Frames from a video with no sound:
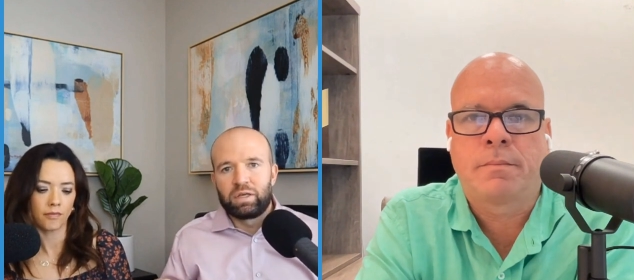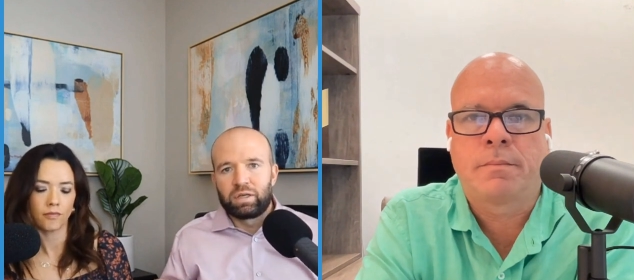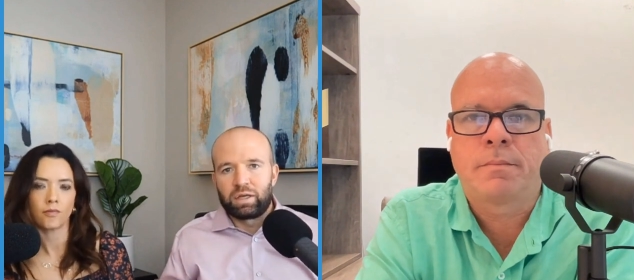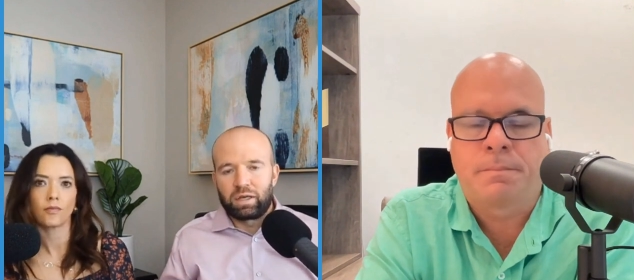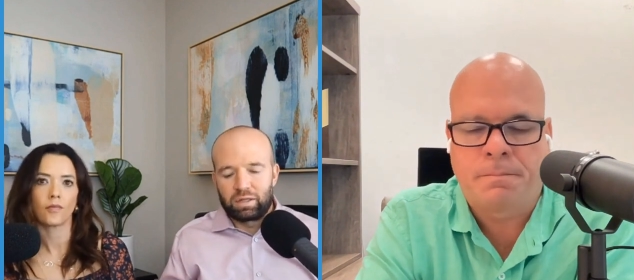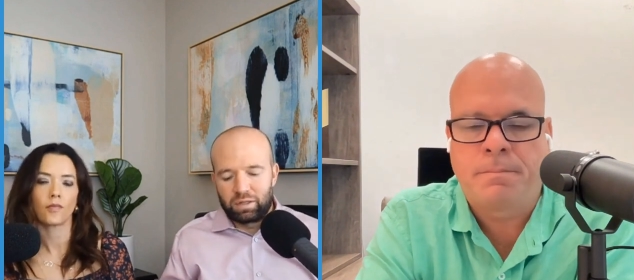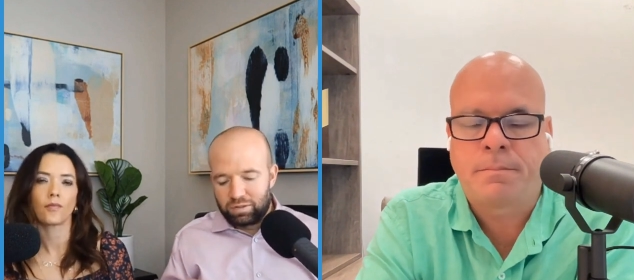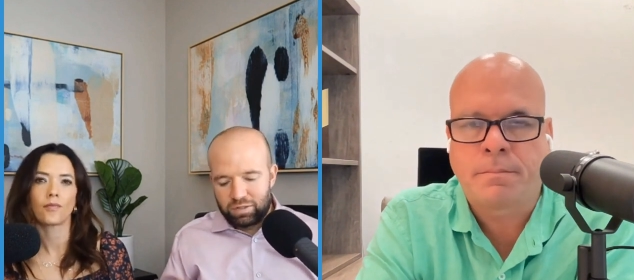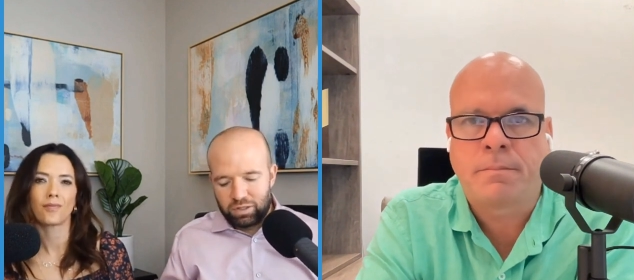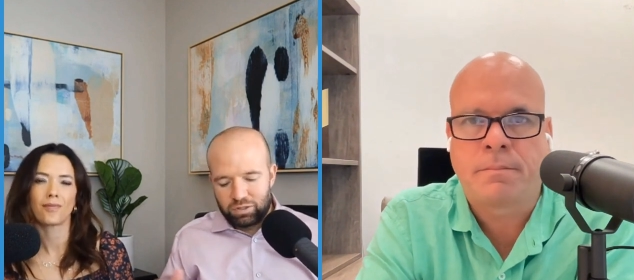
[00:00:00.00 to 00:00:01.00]
Speaker 1: and,
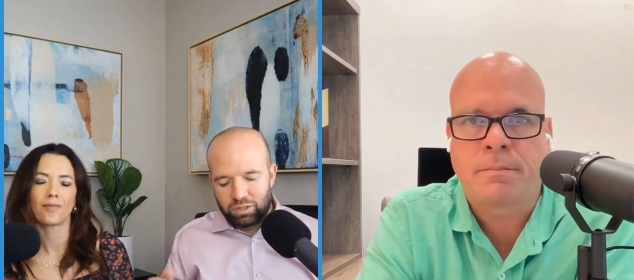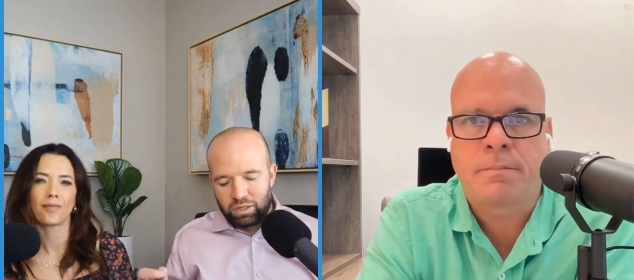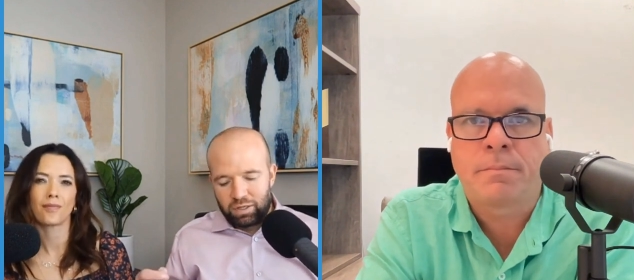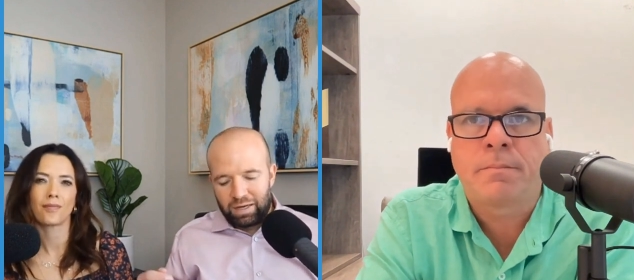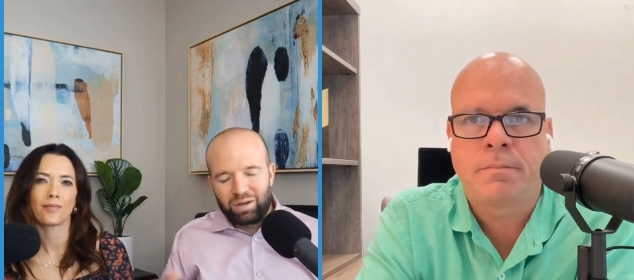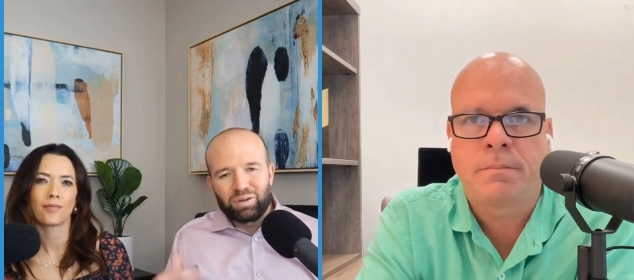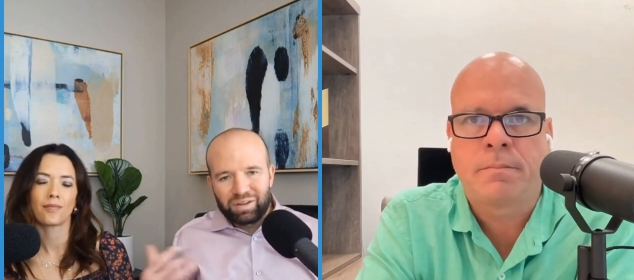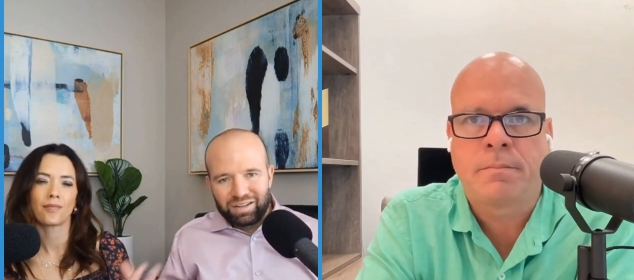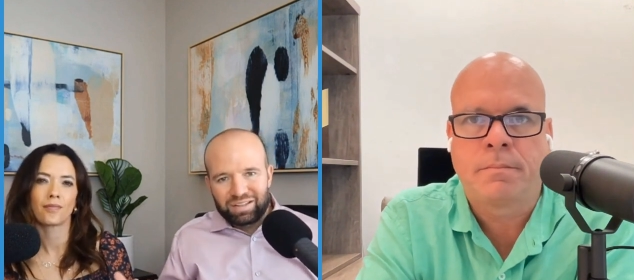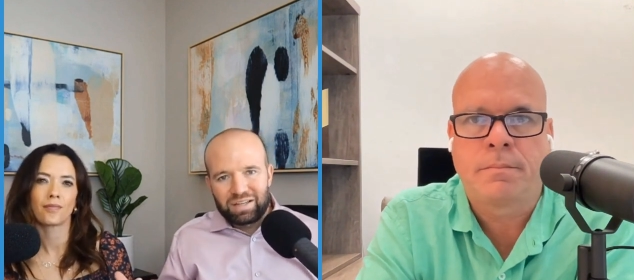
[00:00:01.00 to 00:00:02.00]
and, such. How long
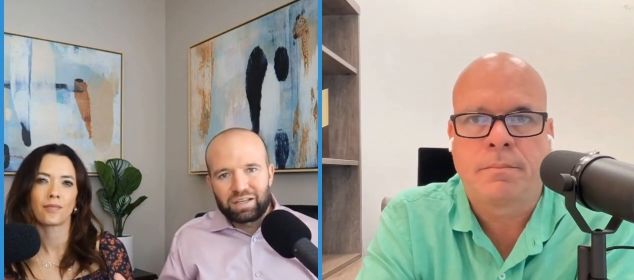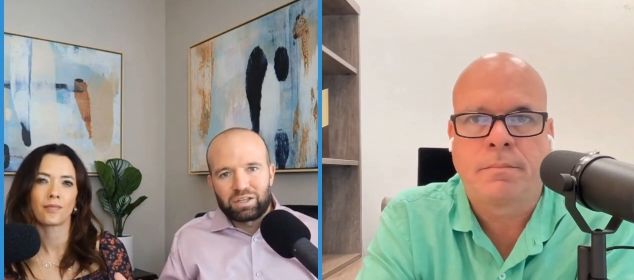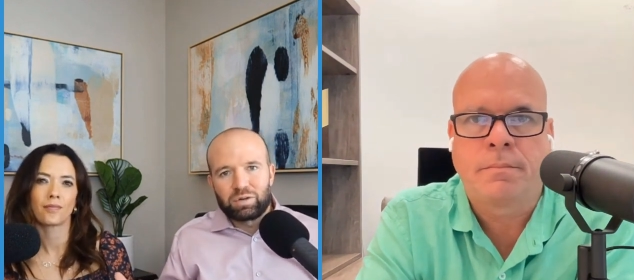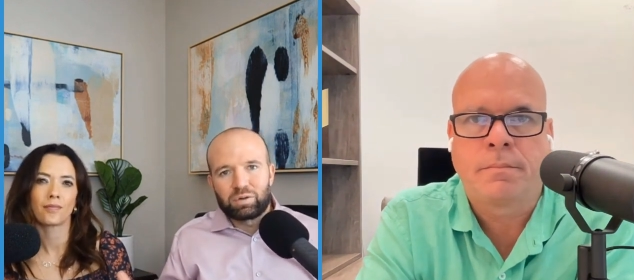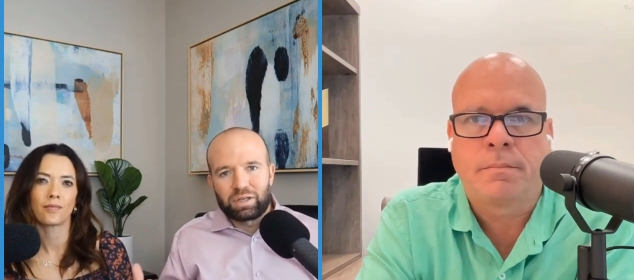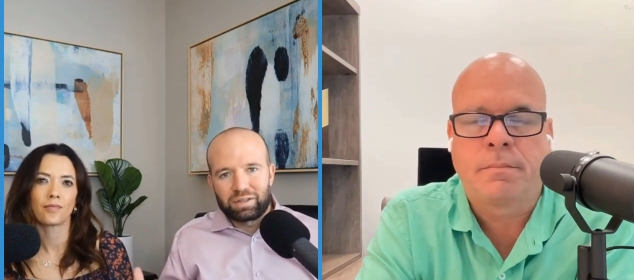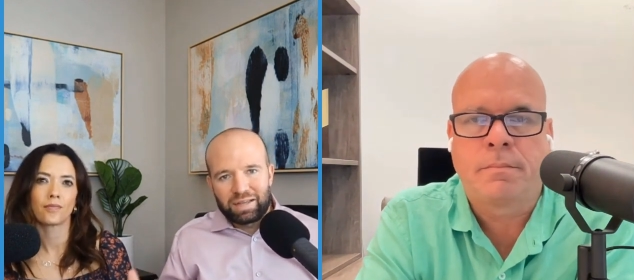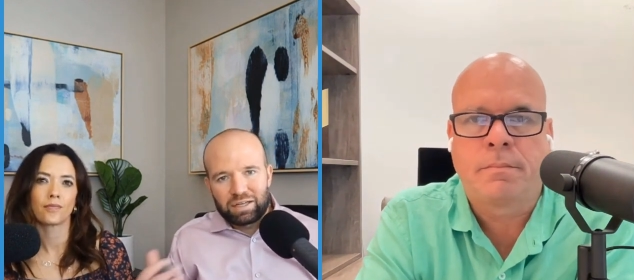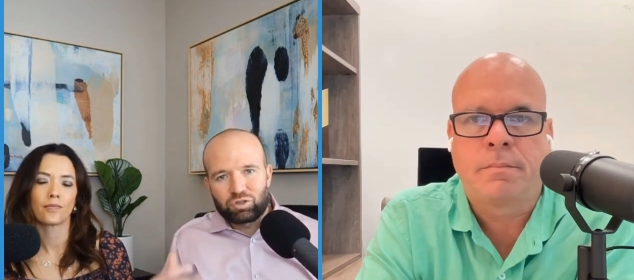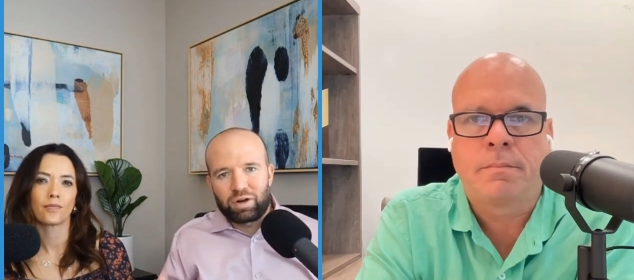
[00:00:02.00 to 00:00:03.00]
did it take you to get
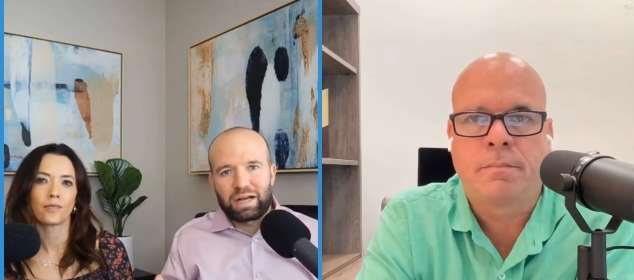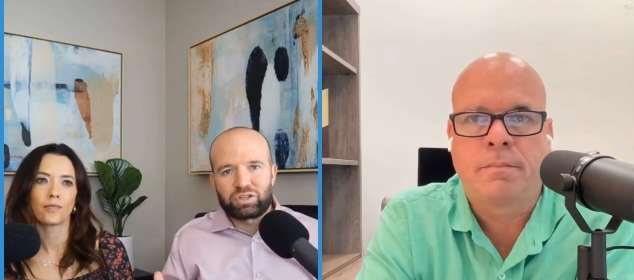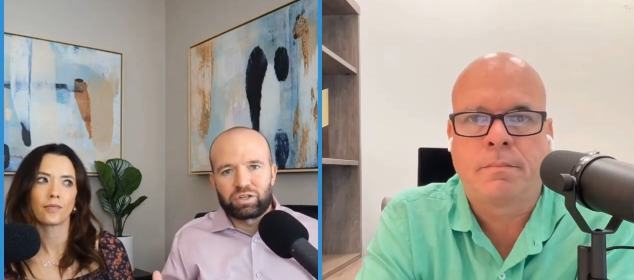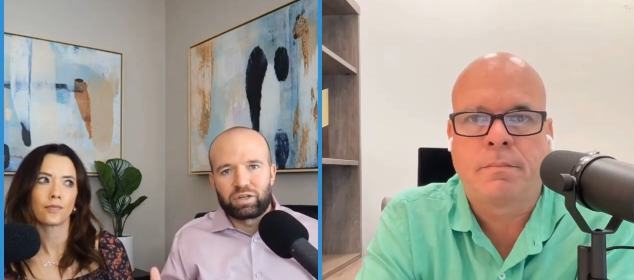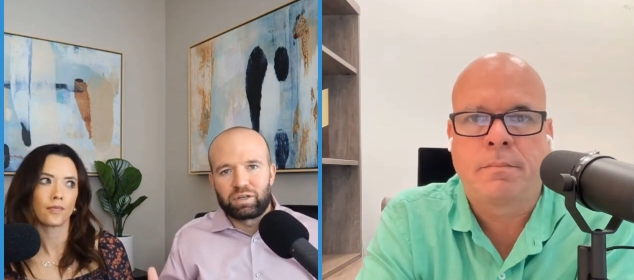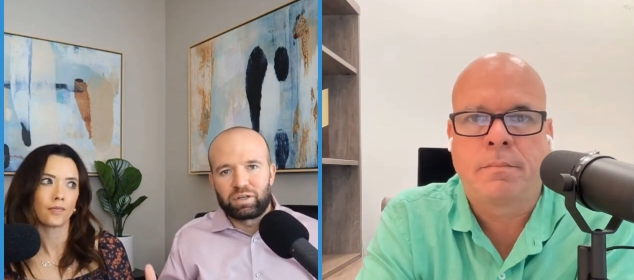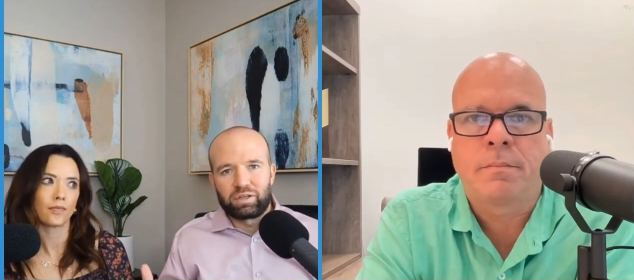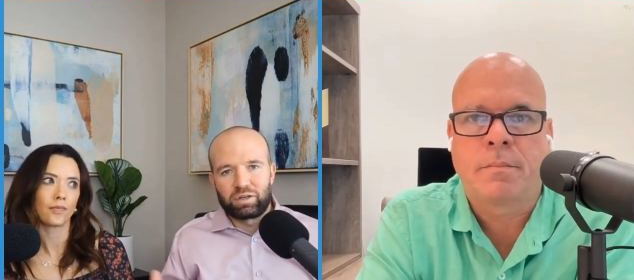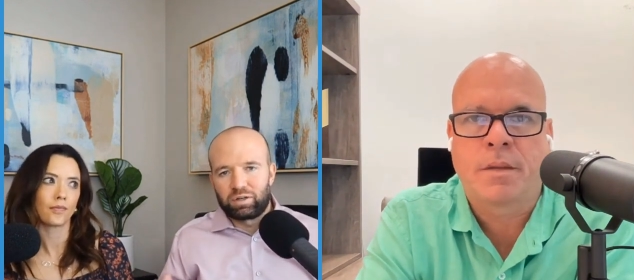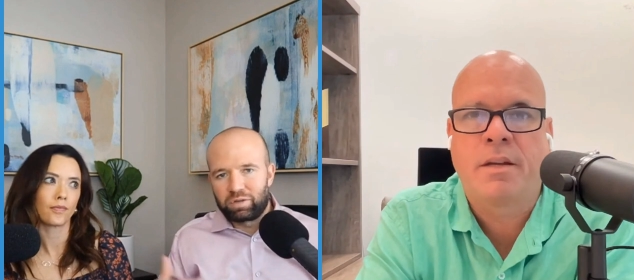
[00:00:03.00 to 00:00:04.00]
that traction?
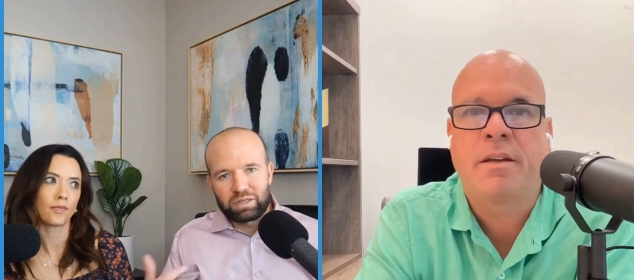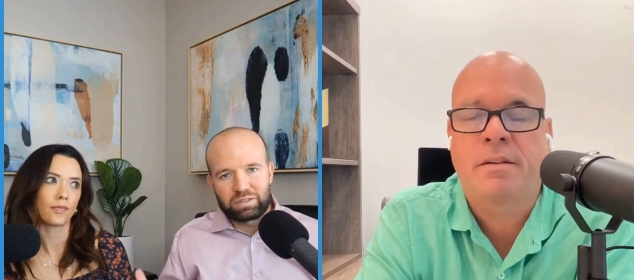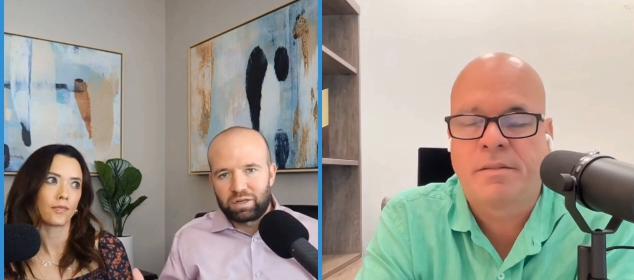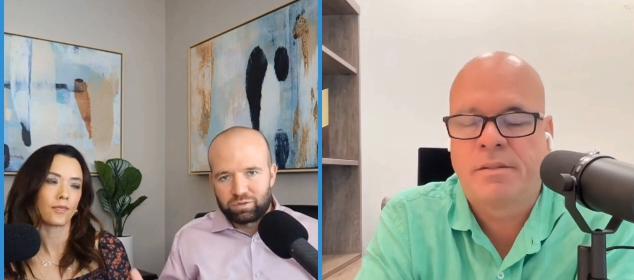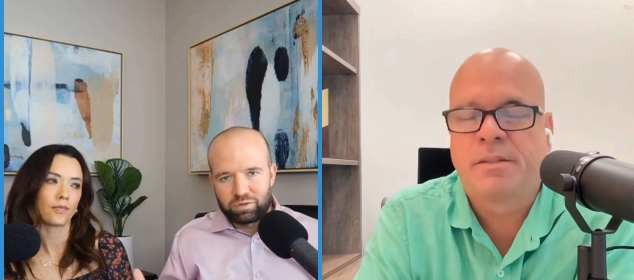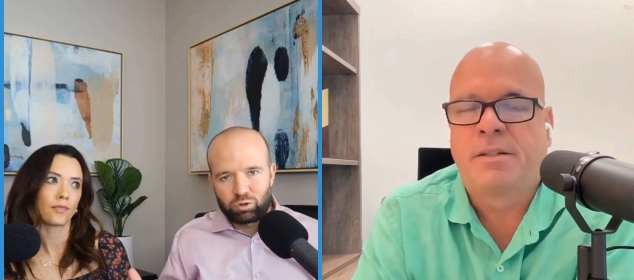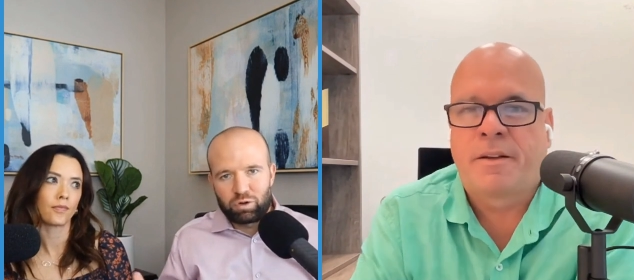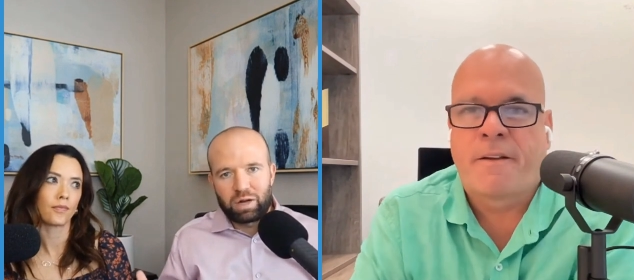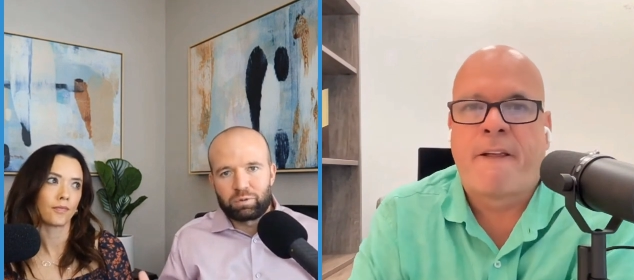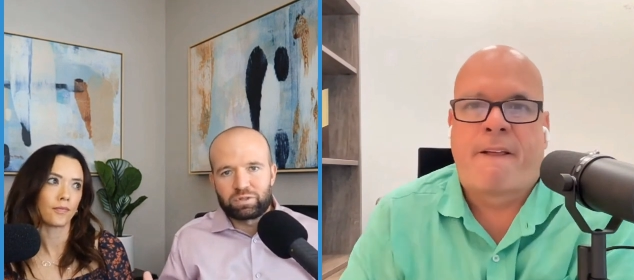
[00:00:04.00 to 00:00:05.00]
You know, you've got a ton of
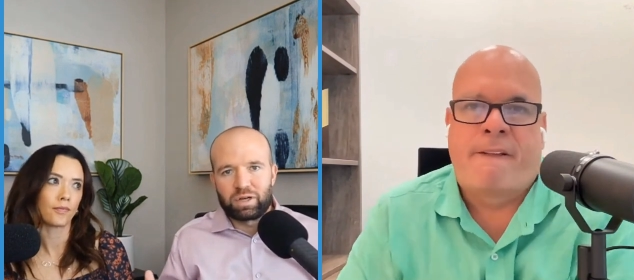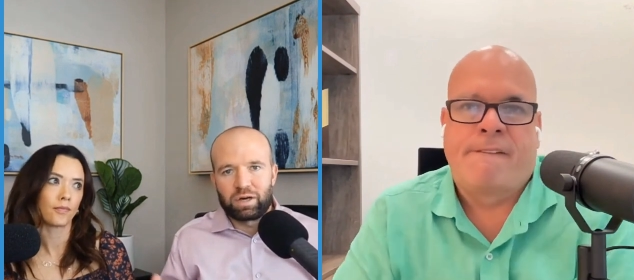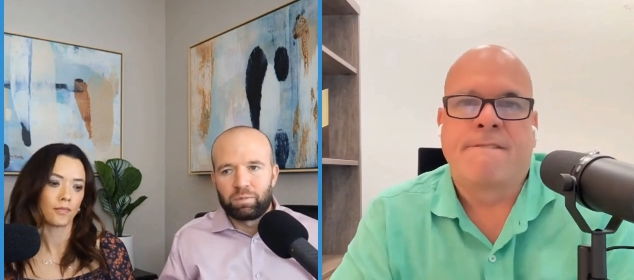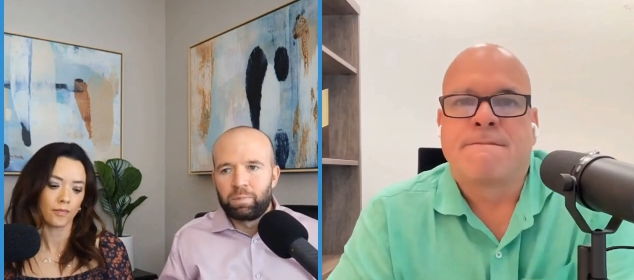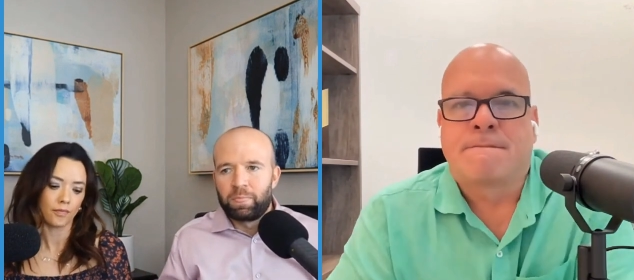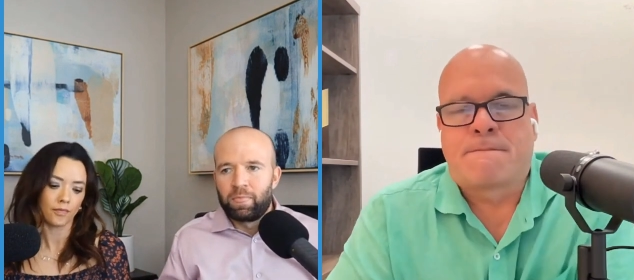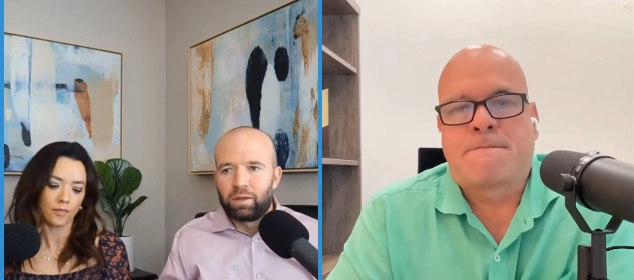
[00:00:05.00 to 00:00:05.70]
subscribers now.